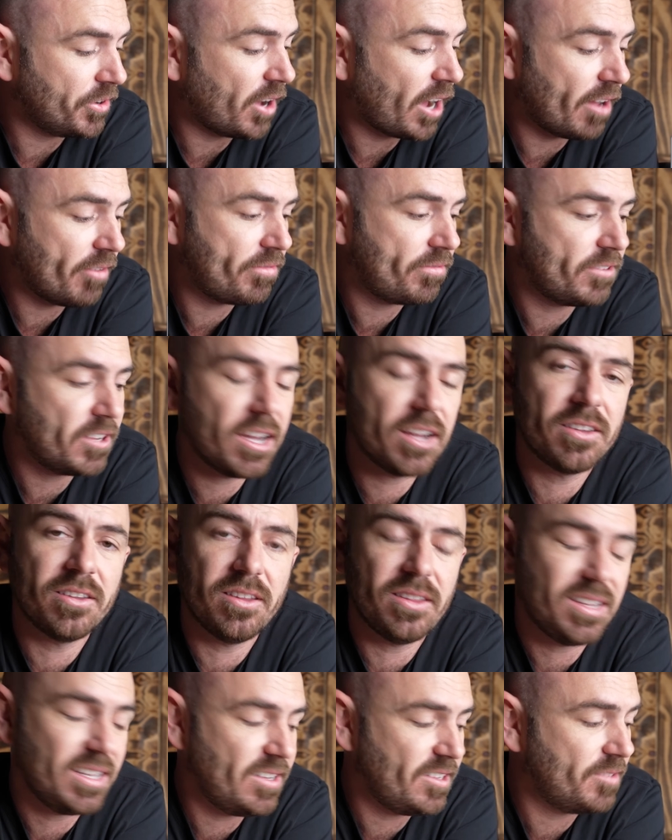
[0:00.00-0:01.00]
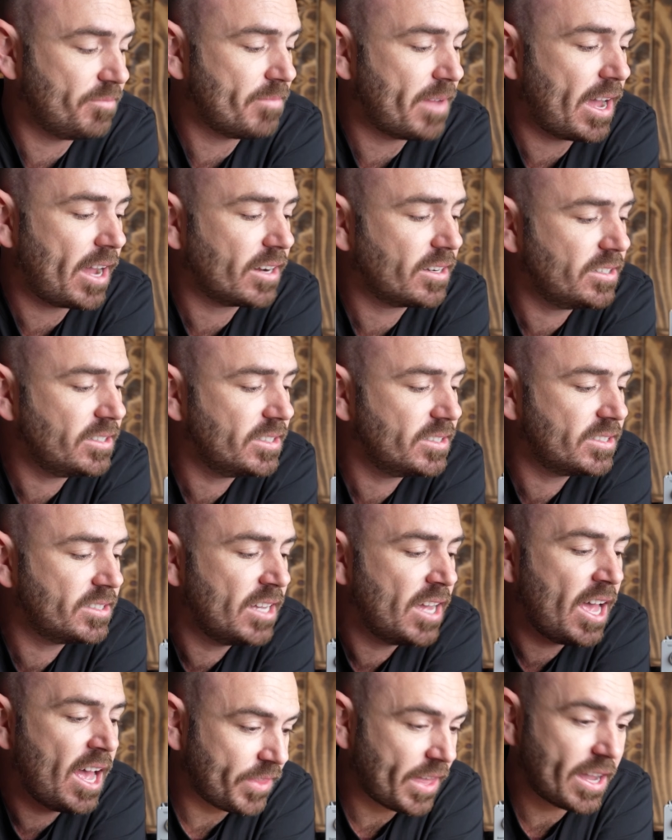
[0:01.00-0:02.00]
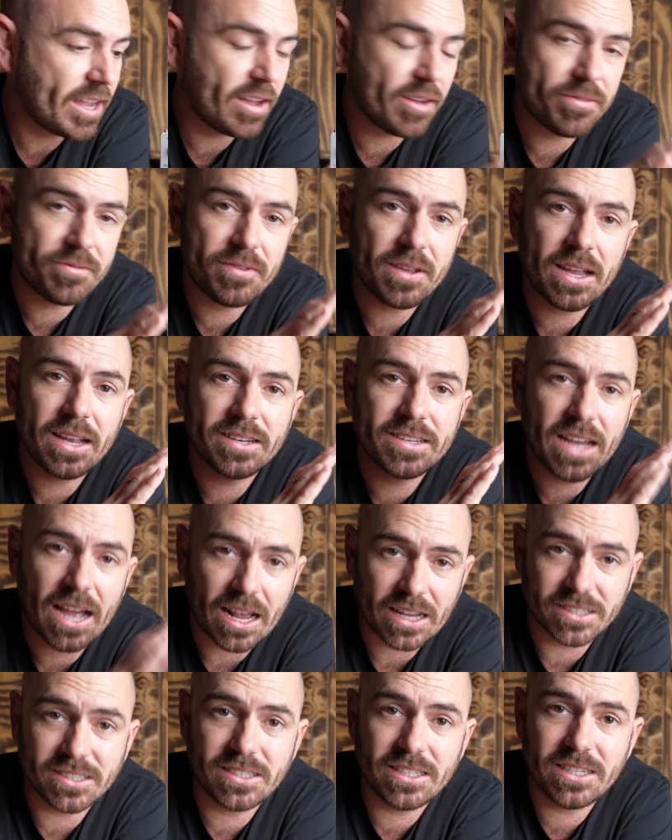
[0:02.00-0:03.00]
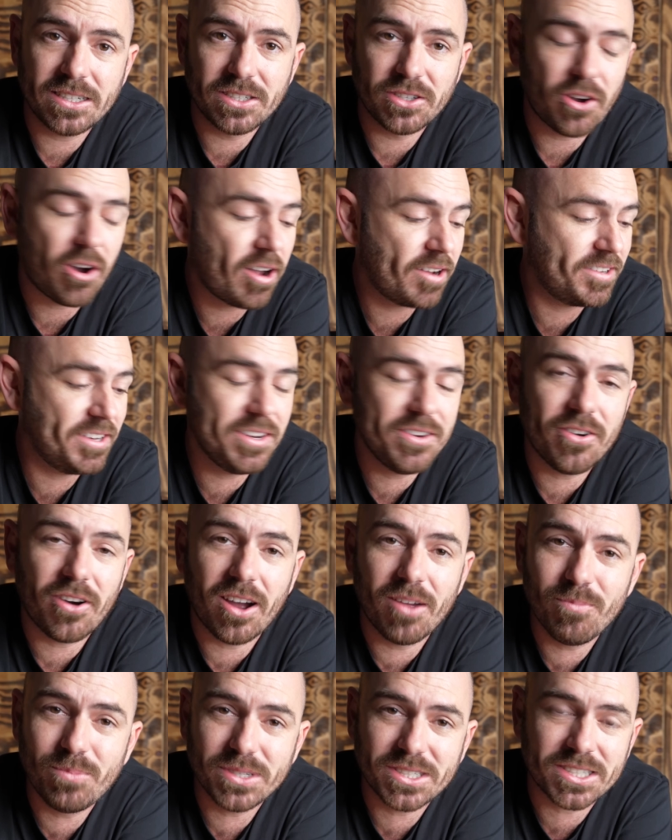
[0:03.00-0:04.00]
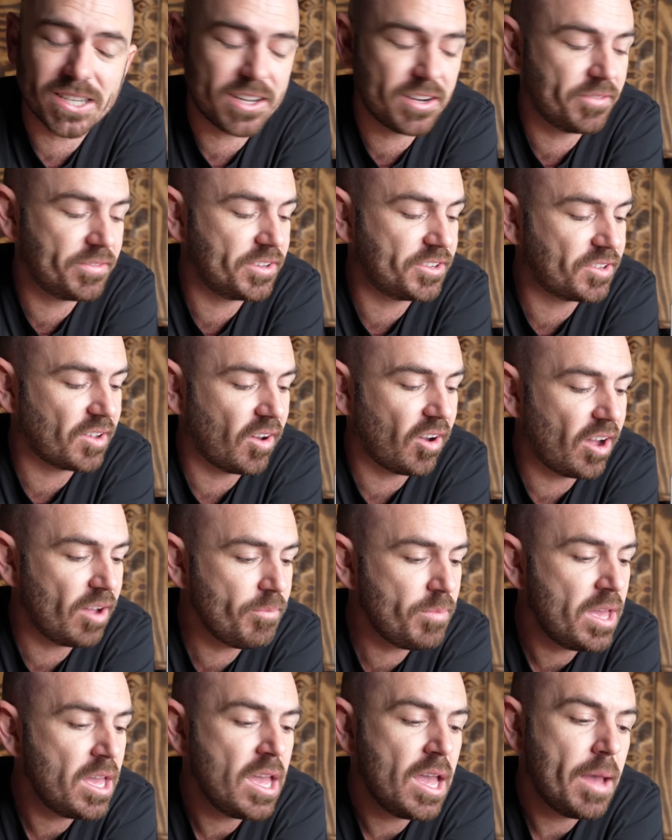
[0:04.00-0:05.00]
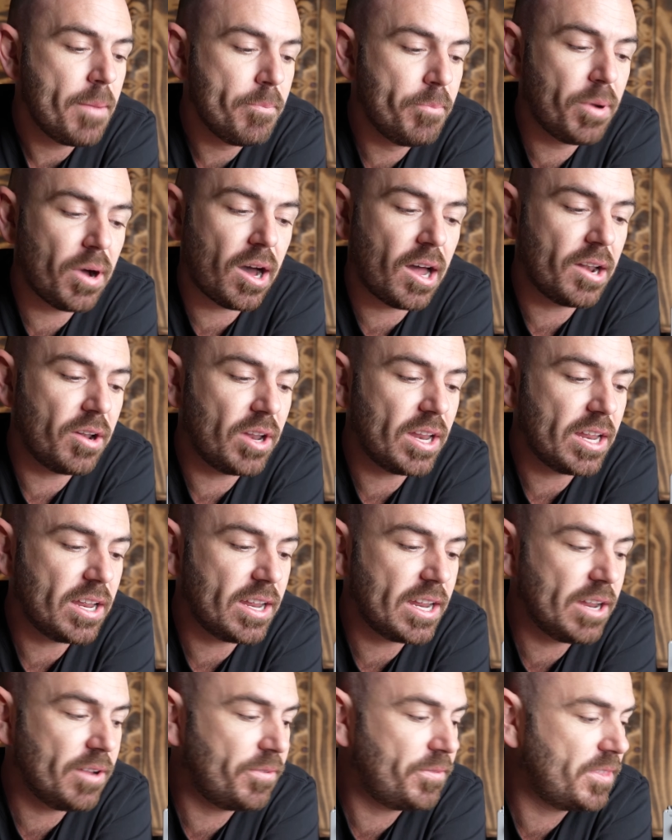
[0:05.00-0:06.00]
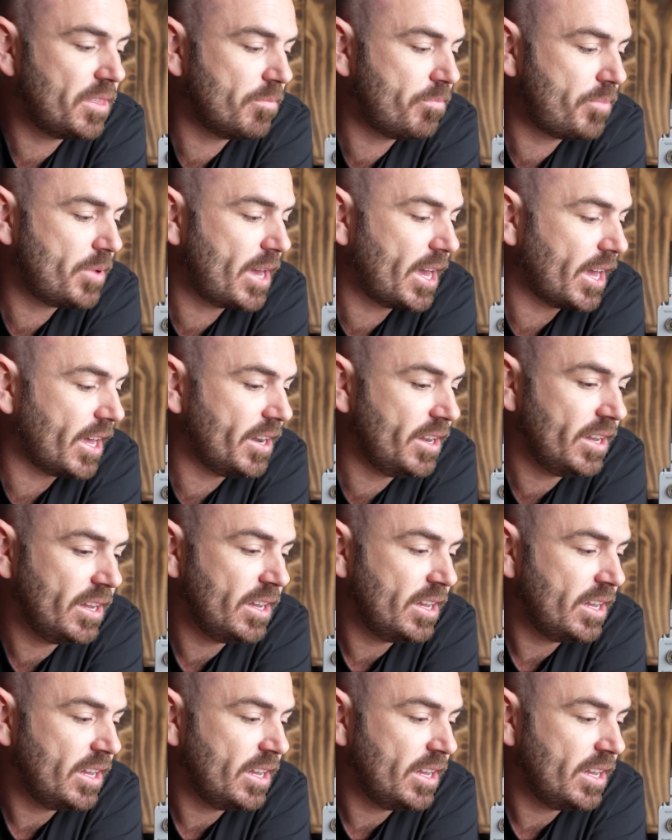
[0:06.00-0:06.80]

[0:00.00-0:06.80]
I've found that these magnets, they are fantastic 99% of the time, but if the bed